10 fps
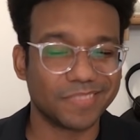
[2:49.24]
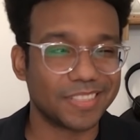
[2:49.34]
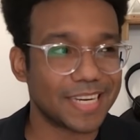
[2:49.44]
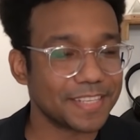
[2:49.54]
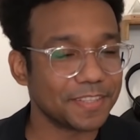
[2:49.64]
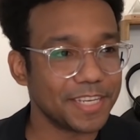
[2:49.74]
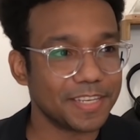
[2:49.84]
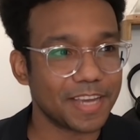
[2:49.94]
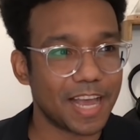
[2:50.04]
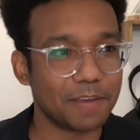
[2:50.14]

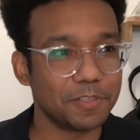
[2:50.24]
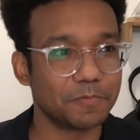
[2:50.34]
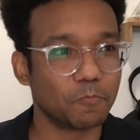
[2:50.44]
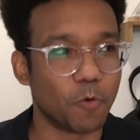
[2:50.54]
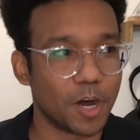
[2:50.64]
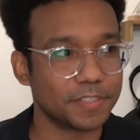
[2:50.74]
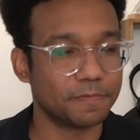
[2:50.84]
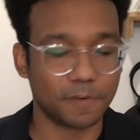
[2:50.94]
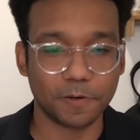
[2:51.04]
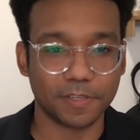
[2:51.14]
Secondly, I would want
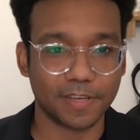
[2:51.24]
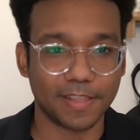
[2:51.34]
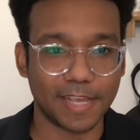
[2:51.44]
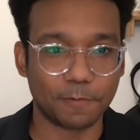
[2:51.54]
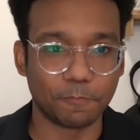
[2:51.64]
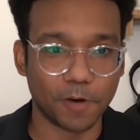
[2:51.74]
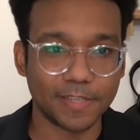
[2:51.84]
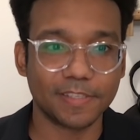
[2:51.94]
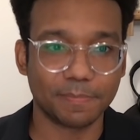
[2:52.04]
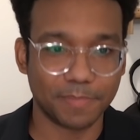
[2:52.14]
to focus on that
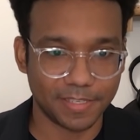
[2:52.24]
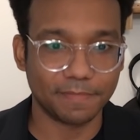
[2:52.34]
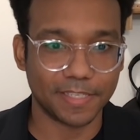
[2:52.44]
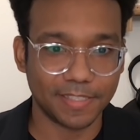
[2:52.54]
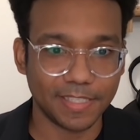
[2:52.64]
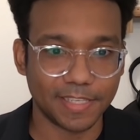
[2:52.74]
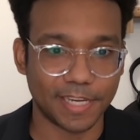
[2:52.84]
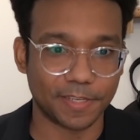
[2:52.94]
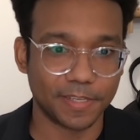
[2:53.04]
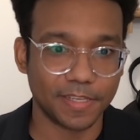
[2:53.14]
one specific
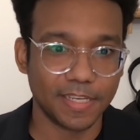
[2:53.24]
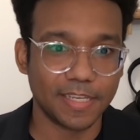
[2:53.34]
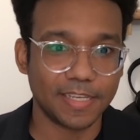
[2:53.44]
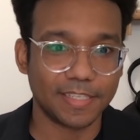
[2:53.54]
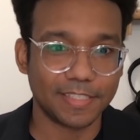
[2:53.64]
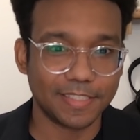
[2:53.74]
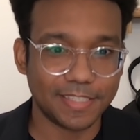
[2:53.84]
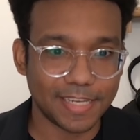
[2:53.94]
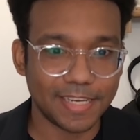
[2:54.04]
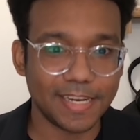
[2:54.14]
detail.
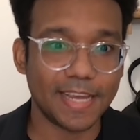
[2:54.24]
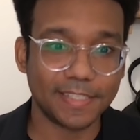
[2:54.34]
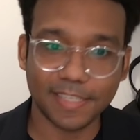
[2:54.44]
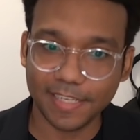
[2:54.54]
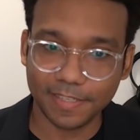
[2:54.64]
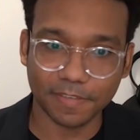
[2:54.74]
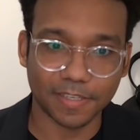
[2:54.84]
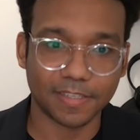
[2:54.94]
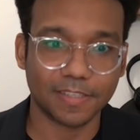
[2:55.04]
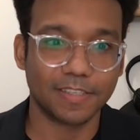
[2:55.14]
Did
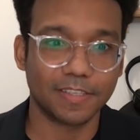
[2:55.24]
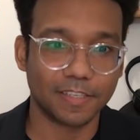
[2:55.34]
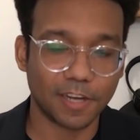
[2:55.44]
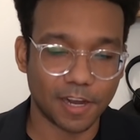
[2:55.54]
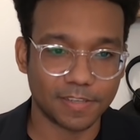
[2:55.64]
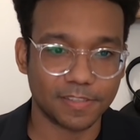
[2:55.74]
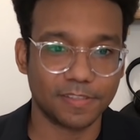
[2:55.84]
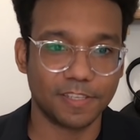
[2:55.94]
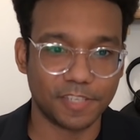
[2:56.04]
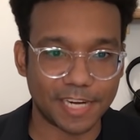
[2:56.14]
Antifa
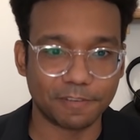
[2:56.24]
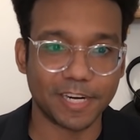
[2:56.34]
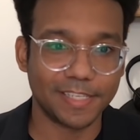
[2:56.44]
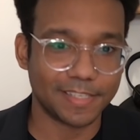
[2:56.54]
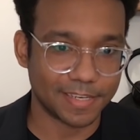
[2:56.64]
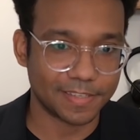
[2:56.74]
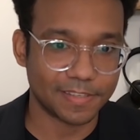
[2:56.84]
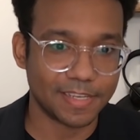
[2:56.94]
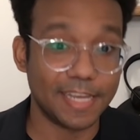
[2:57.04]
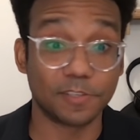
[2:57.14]
cause the January 6th